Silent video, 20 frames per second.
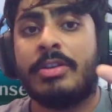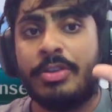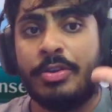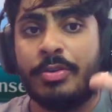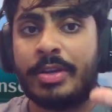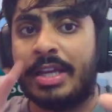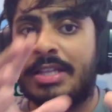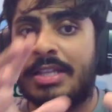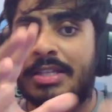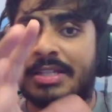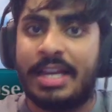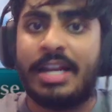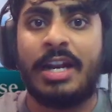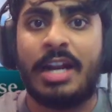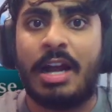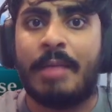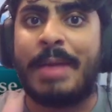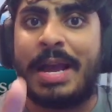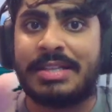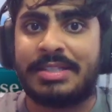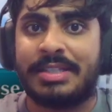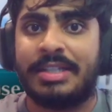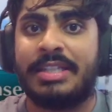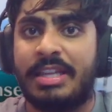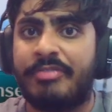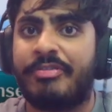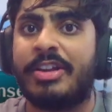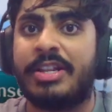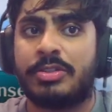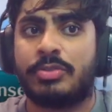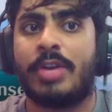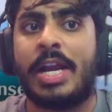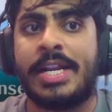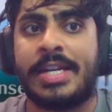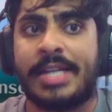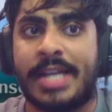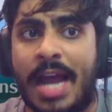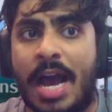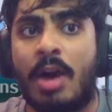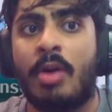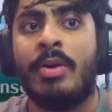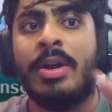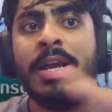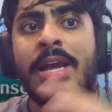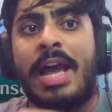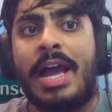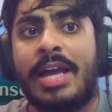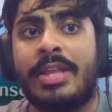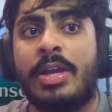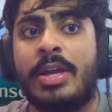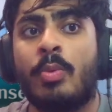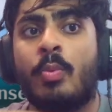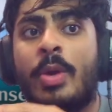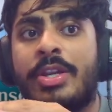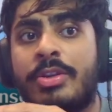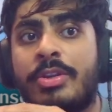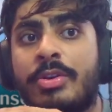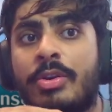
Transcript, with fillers: you can set it up as the defense right now. And then when